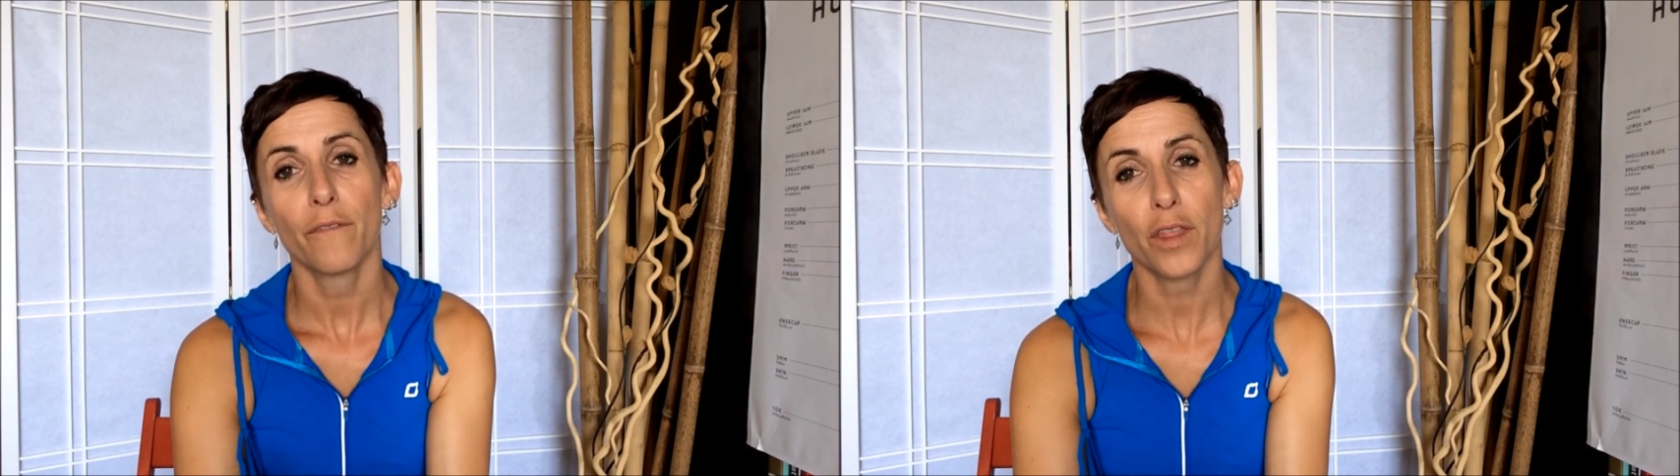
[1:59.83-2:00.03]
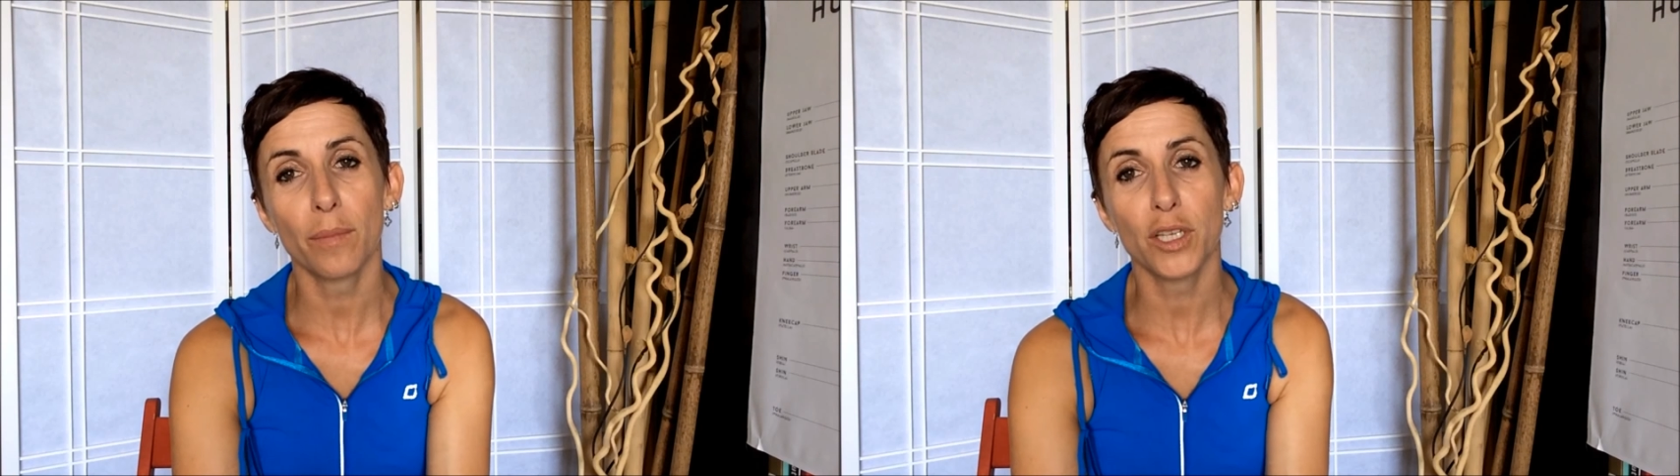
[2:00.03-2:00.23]

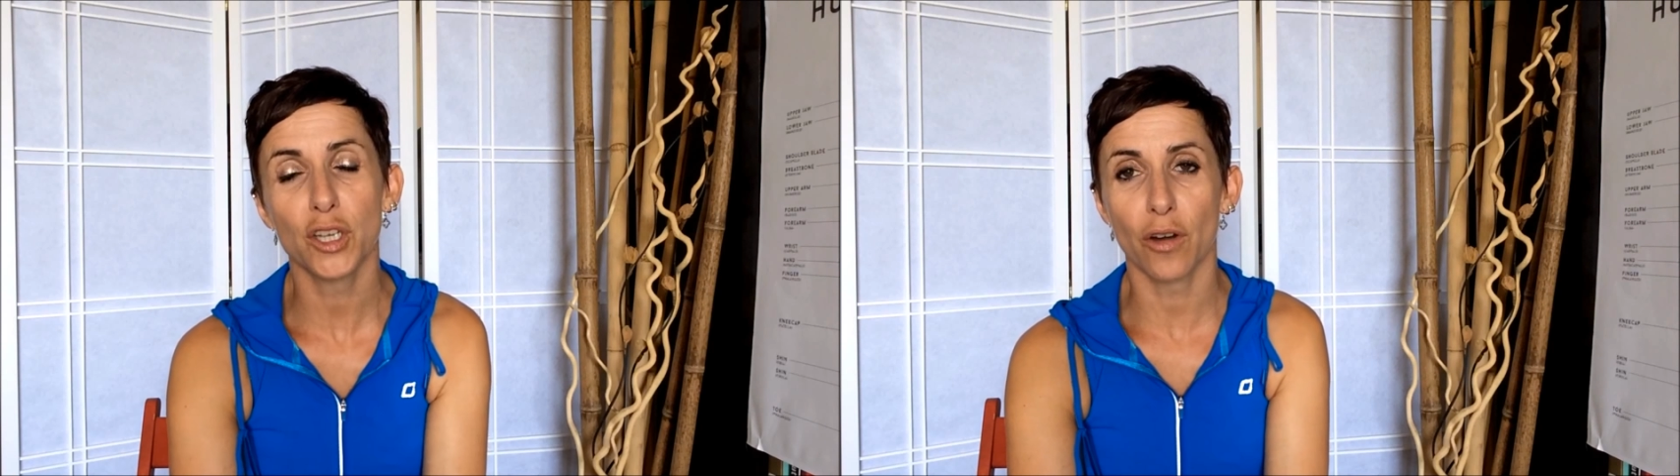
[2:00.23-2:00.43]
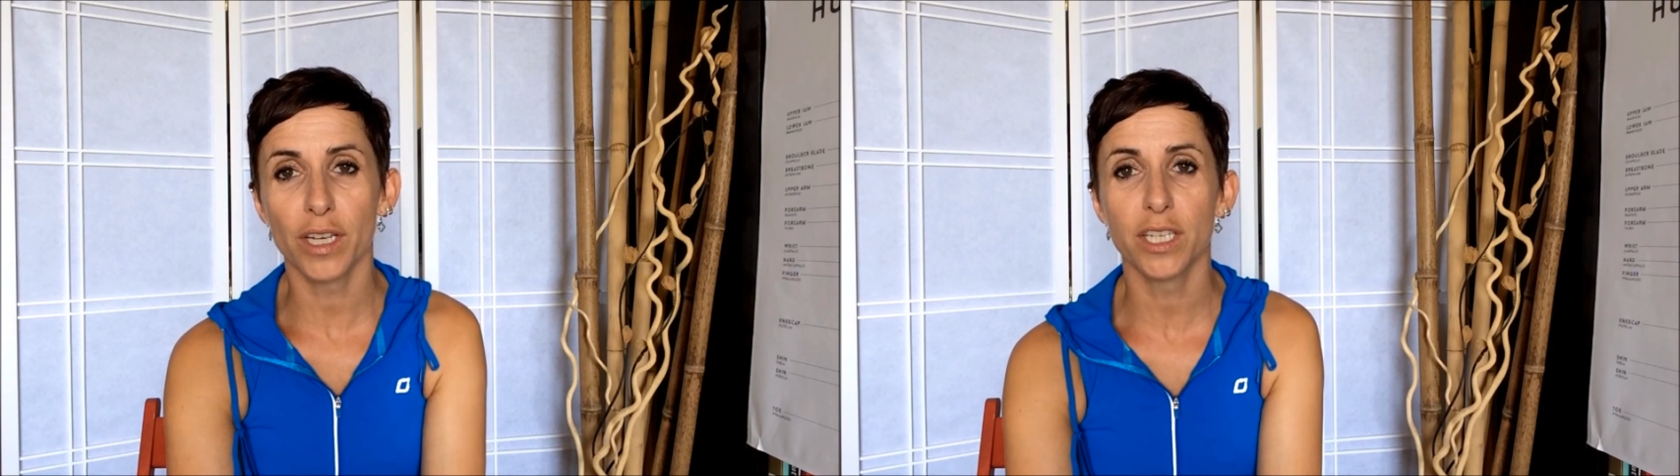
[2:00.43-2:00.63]
For the
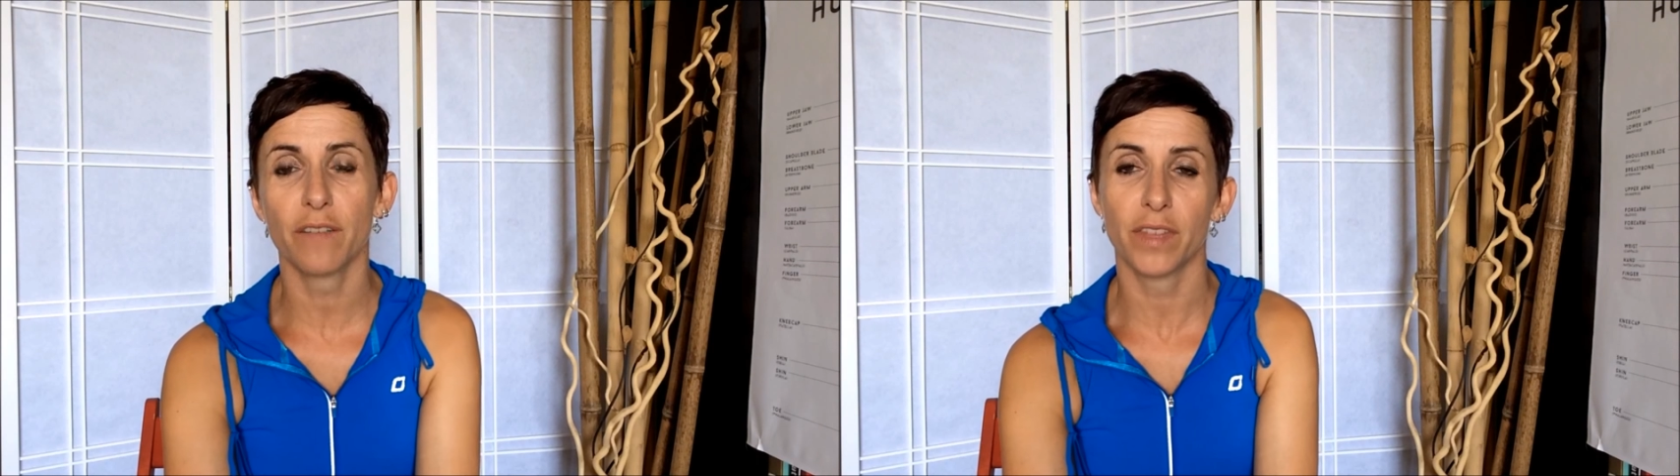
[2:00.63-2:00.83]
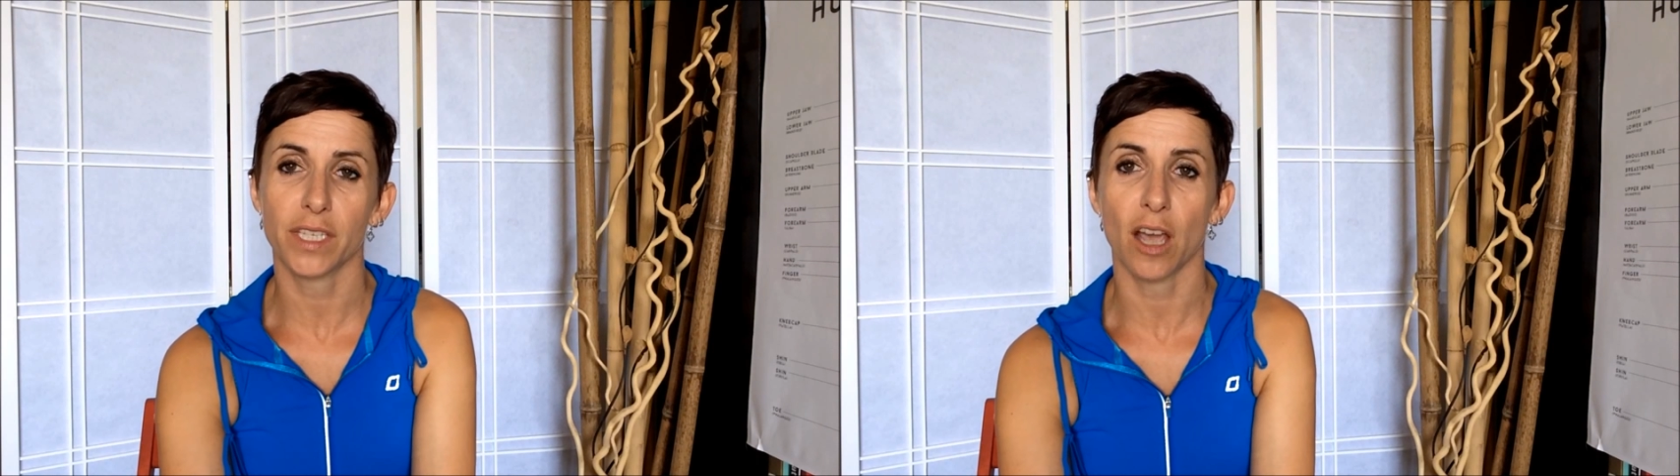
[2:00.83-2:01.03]
majority
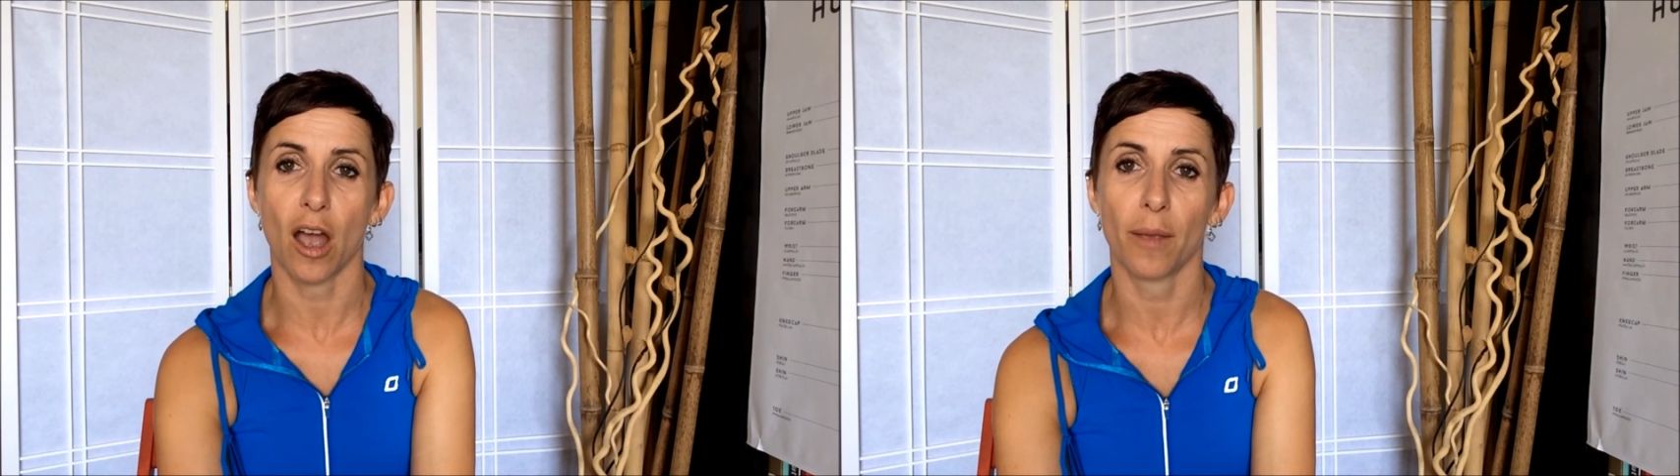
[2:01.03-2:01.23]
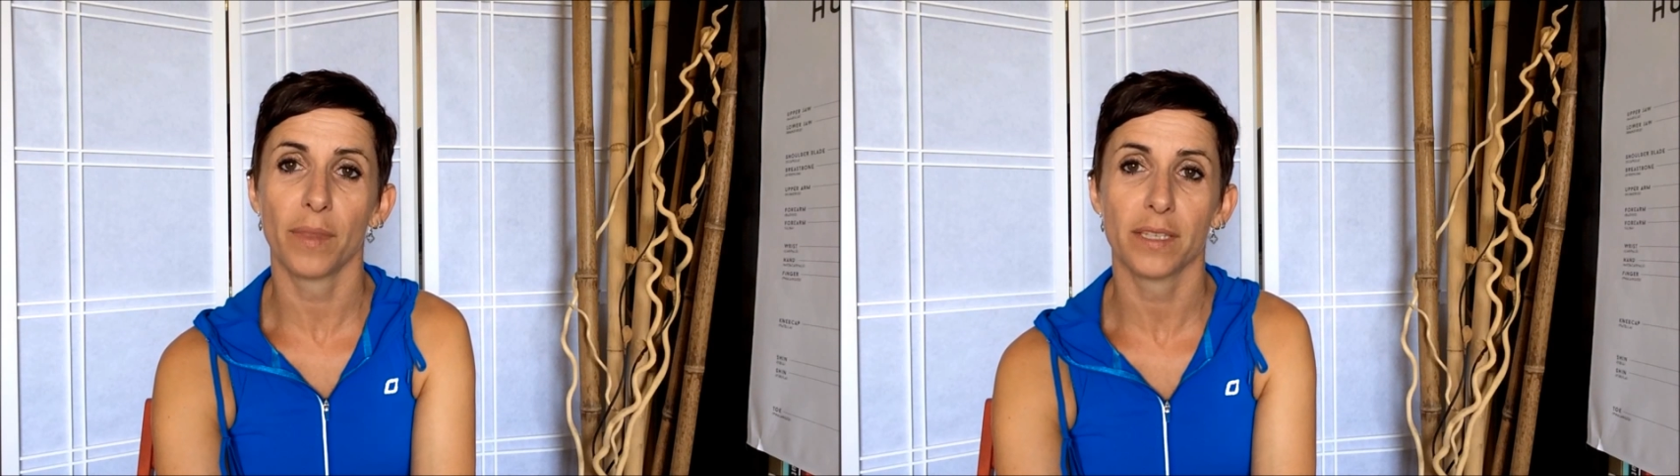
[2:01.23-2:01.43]
of the time,